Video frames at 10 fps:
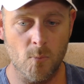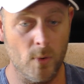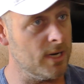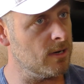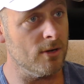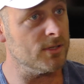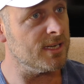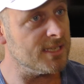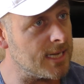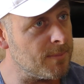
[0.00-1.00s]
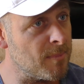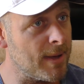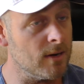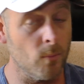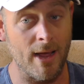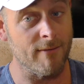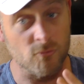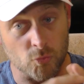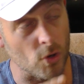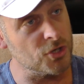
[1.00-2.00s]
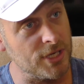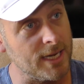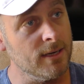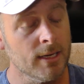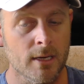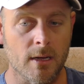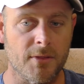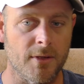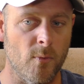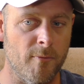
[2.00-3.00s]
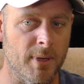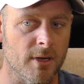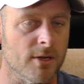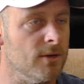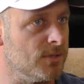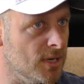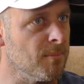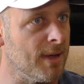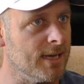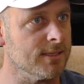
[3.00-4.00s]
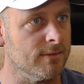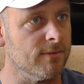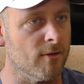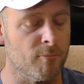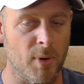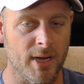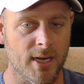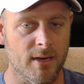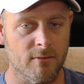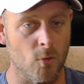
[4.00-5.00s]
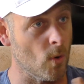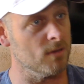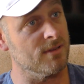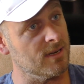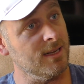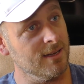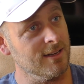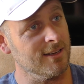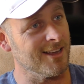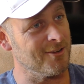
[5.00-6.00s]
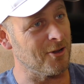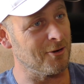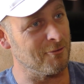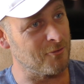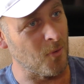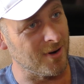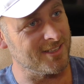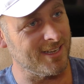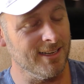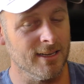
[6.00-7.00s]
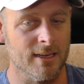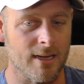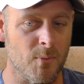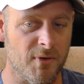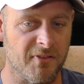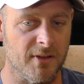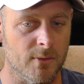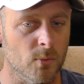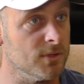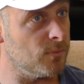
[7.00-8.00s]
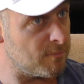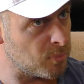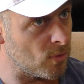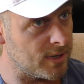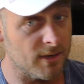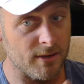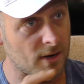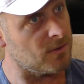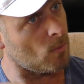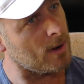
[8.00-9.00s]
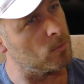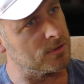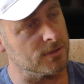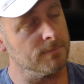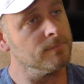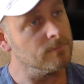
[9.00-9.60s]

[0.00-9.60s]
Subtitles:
We didn't lose any sleep about it. We haven't rushed in. I think we've been accused in the past of bringing in quantity and not enough quality. And we feel the ones we've brought in are the right ones.